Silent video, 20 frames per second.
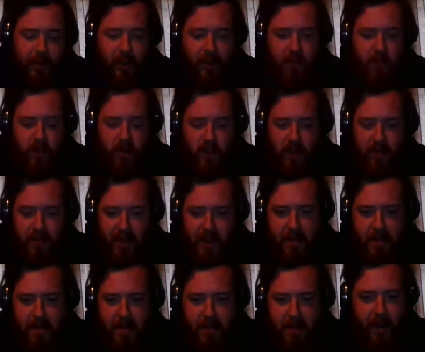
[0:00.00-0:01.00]
living them. We
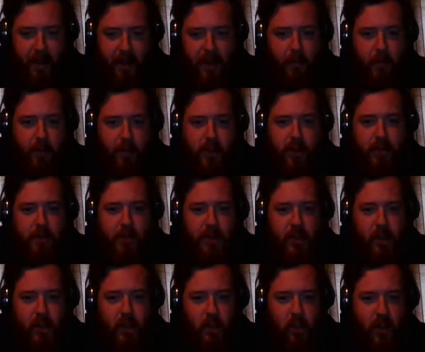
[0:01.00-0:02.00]
shouldn't be embodying them. We
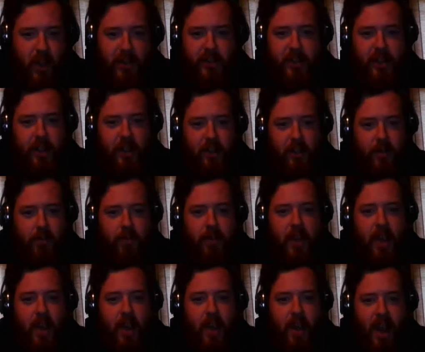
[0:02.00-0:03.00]
shouldn't be stressing
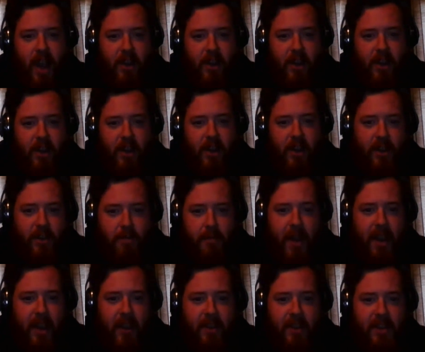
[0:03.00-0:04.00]
them and
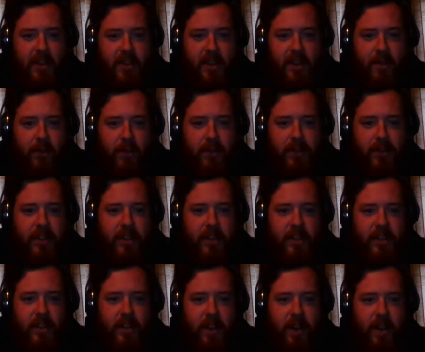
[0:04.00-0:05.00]
trying to make these
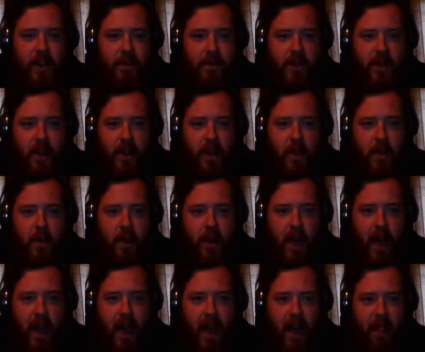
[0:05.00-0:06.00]
differences
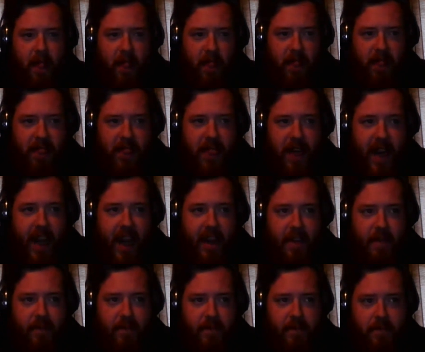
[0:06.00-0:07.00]

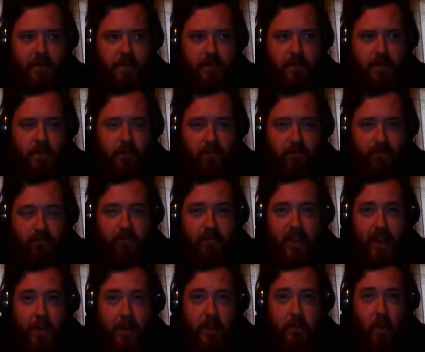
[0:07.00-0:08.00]
that
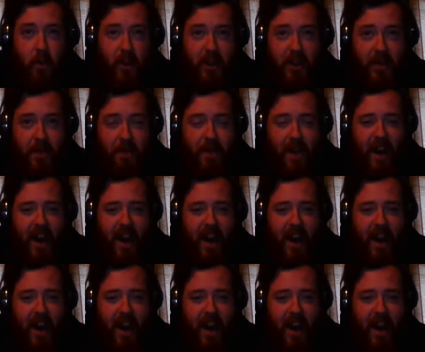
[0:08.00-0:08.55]
much more